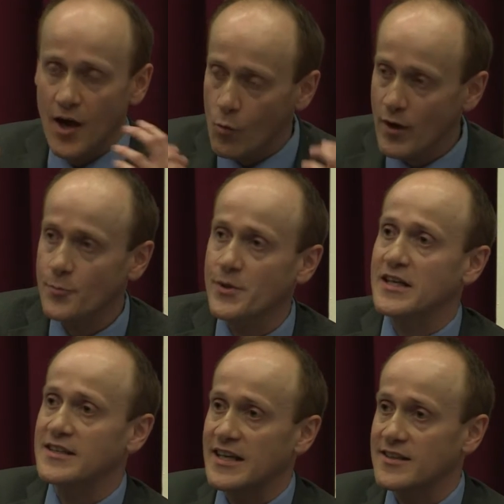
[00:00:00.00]
well-being
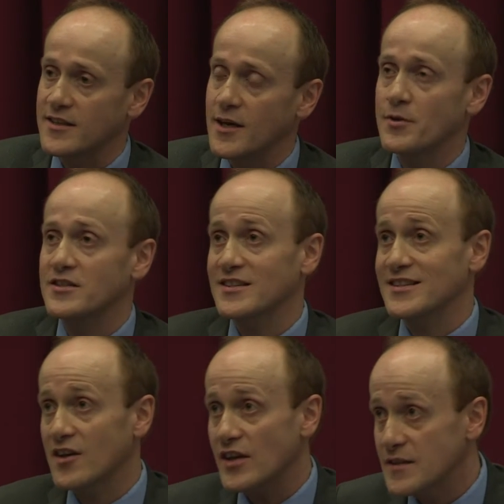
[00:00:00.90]
data. But as a
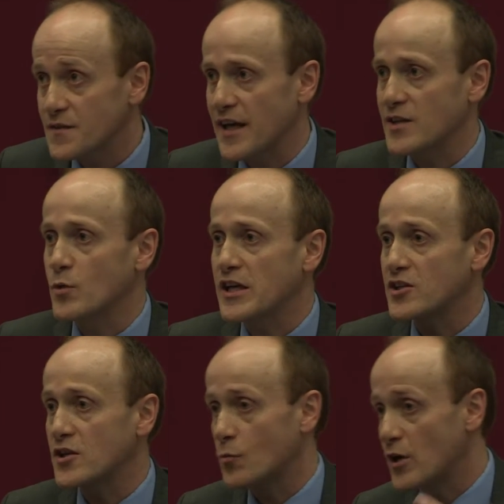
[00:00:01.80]
side effect, we can
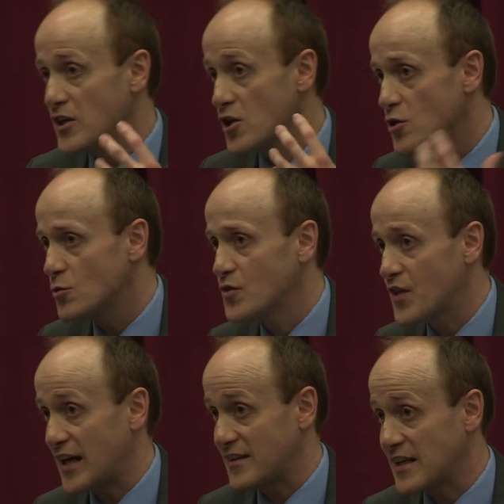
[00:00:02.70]
use
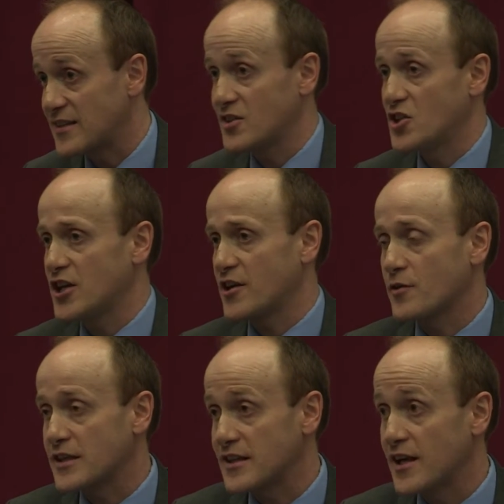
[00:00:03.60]
that data to
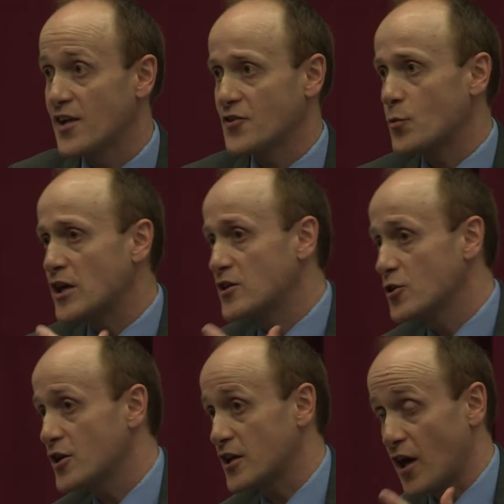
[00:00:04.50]
generate it. So we can
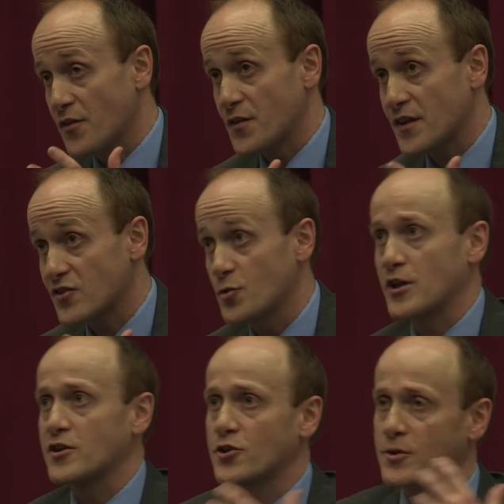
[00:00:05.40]
look at other things too. We
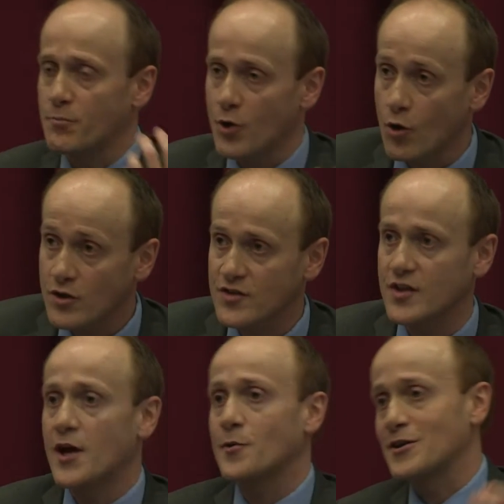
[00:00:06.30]
can look at blogs,
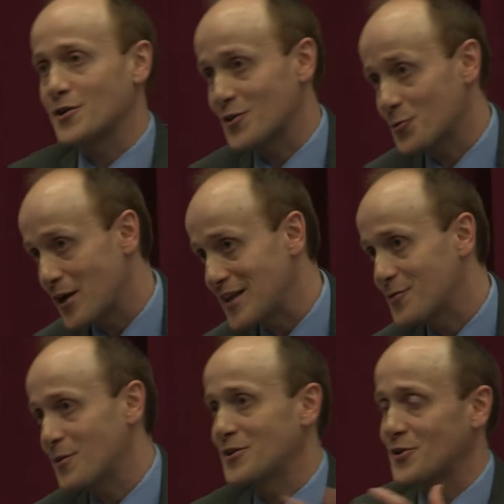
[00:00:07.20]
we can look at tweets, we
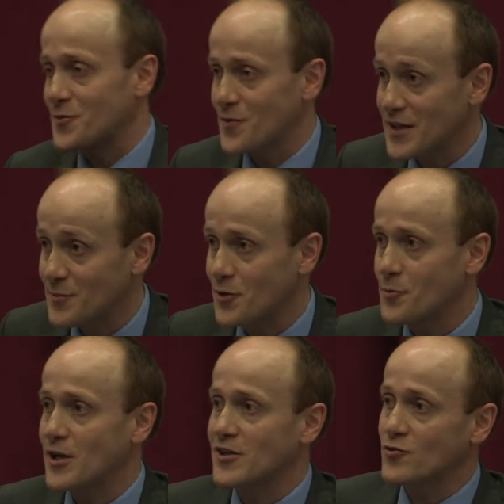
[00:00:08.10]
can look at Facebook, and we
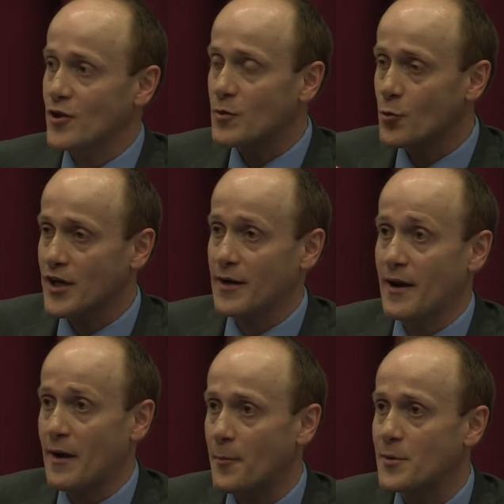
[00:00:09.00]
can try and work out how
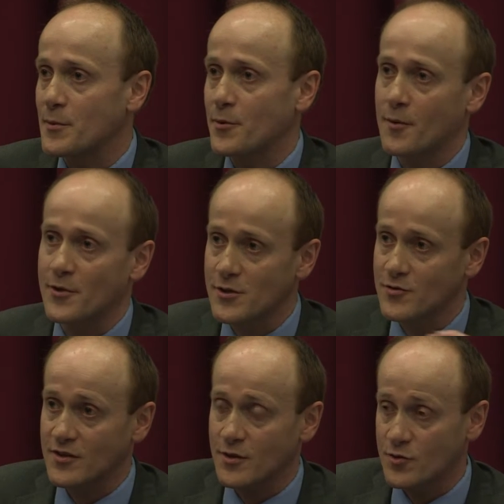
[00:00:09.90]
happy people are by using
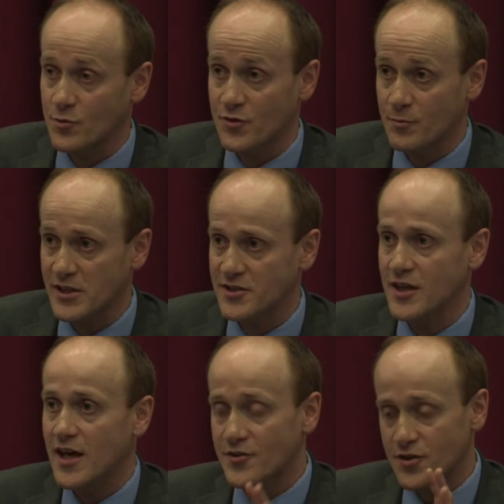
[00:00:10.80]
those sorts of measures.
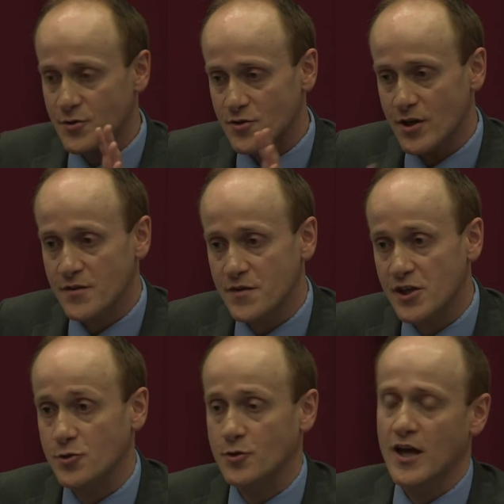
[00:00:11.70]
So those are
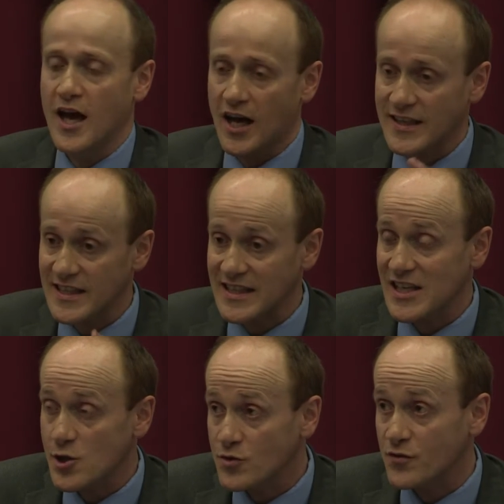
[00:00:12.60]
unofficial. I think they're
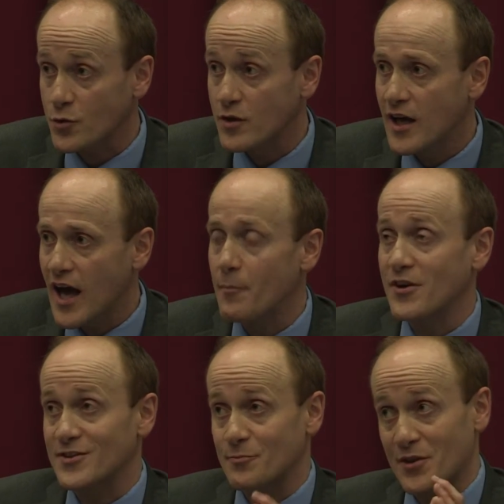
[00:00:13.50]
useful.
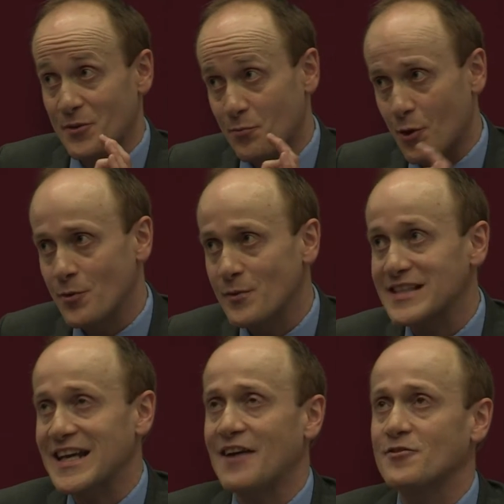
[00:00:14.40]
But the problem is they
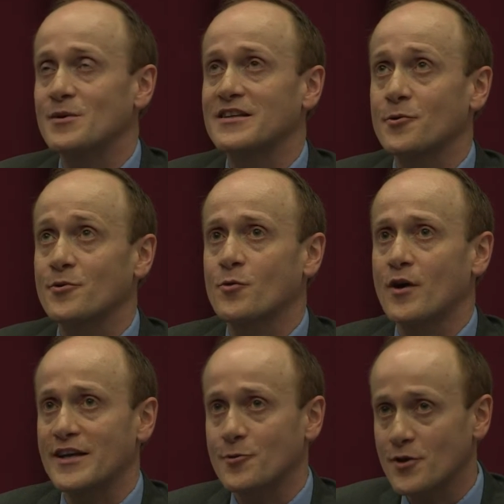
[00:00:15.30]
have to be dealt with
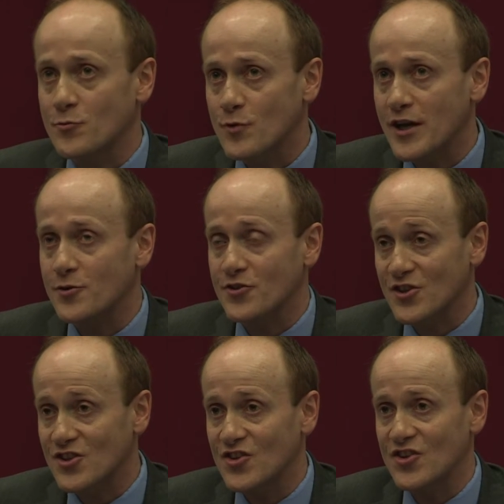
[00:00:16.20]
in quite a rigorous and
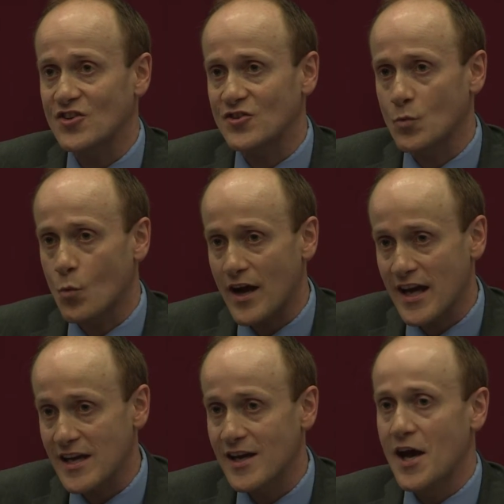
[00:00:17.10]
consistent
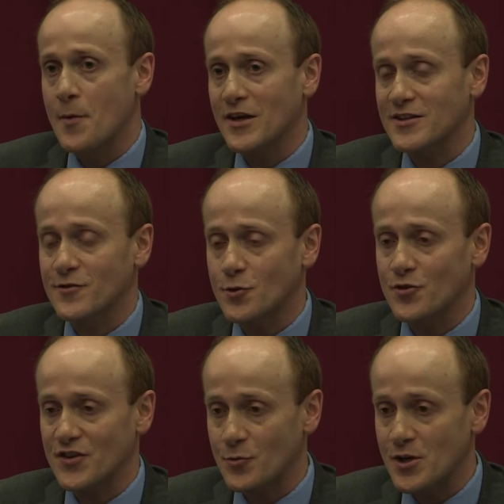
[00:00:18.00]
way. Because, of course,
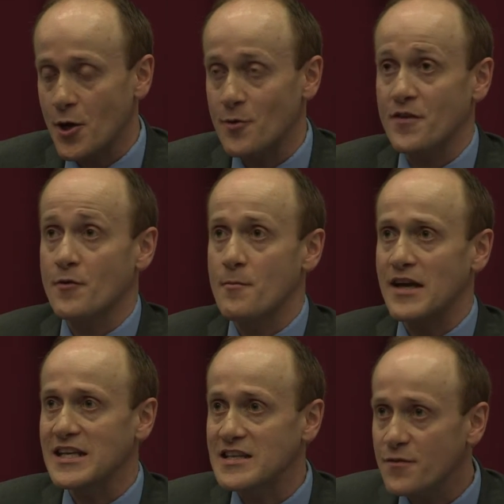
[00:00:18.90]
as we know, if there are many
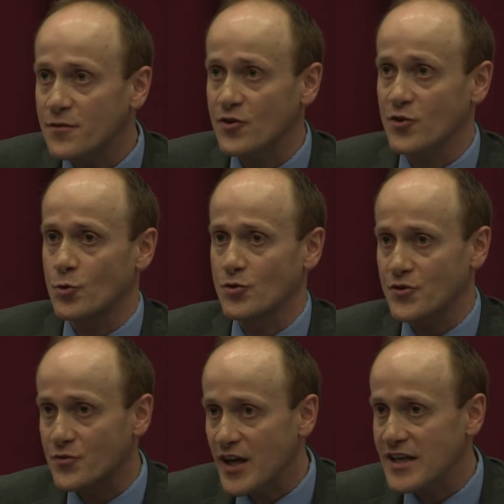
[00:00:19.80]
different sorts
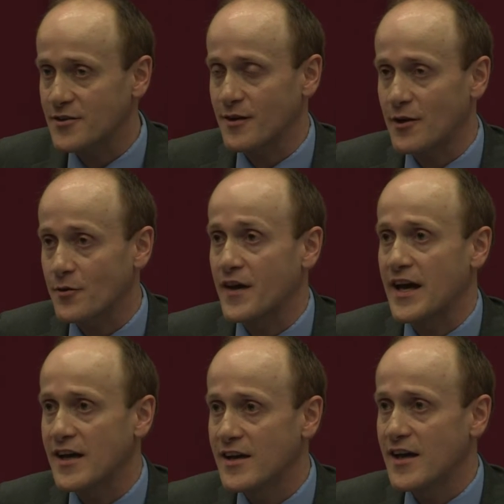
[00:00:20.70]
of data out there,
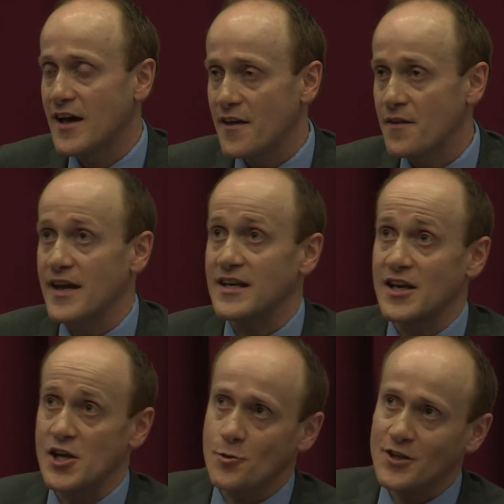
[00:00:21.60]
then
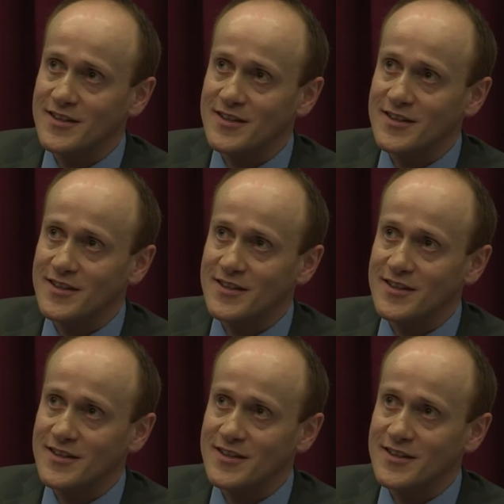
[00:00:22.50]
you can